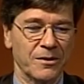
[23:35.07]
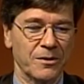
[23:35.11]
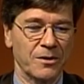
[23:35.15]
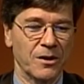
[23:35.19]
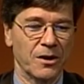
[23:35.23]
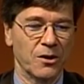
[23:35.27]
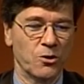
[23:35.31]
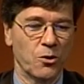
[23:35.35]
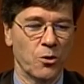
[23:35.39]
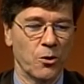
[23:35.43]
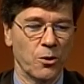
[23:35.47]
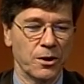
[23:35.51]

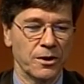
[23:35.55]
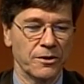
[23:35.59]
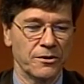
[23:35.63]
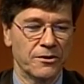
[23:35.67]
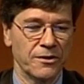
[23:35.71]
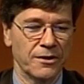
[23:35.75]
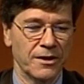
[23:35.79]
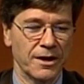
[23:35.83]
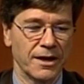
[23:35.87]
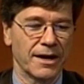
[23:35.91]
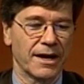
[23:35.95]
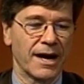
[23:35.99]
according to
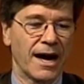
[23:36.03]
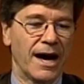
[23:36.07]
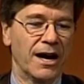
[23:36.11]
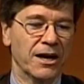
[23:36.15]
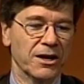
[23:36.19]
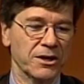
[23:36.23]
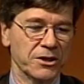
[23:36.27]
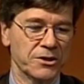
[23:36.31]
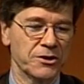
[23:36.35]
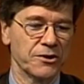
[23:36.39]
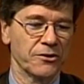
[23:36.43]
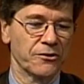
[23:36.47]
the
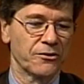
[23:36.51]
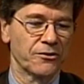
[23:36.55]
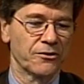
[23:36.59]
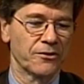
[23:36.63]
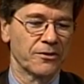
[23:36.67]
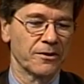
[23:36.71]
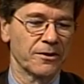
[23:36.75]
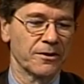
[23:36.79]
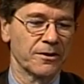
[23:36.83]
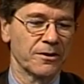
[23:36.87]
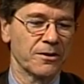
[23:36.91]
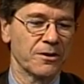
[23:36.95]

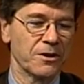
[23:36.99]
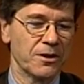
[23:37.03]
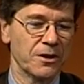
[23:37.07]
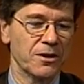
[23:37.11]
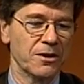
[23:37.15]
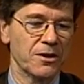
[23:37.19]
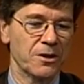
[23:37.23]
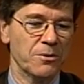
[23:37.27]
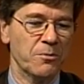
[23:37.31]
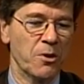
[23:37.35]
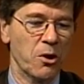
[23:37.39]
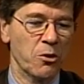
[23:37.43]
ecologists, uh, the,
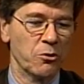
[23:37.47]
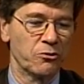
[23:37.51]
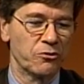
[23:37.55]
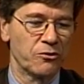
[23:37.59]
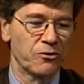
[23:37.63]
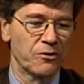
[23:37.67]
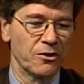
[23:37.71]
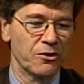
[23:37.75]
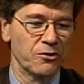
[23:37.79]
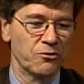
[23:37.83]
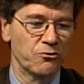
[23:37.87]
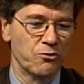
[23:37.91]
the,
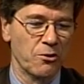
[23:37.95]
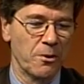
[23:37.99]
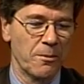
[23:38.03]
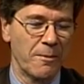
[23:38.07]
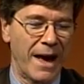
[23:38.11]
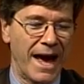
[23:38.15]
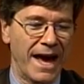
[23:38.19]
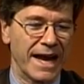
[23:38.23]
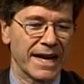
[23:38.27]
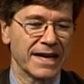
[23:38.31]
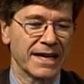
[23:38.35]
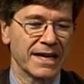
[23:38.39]
most uh,
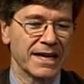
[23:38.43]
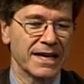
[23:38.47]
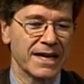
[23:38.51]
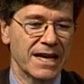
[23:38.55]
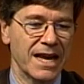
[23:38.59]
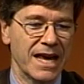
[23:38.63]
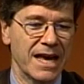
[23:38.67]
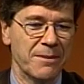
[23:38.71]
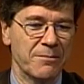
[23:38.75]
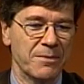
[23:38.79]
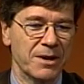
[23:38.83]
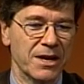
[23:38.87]
dramatic and
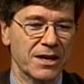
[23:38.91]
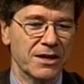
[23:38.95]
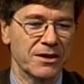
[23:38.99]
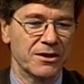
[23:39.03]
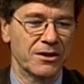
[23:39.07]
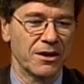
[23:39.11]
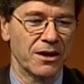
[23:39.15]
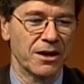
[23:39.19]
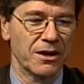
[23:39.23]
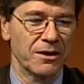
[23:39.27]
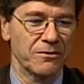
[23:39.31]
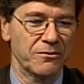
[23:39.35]
imminent
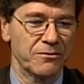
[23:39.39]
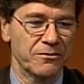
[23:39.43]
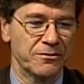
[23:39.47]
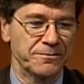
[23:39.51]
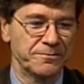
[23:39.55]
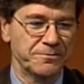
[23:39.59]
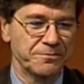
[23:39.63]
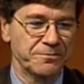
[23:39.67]
of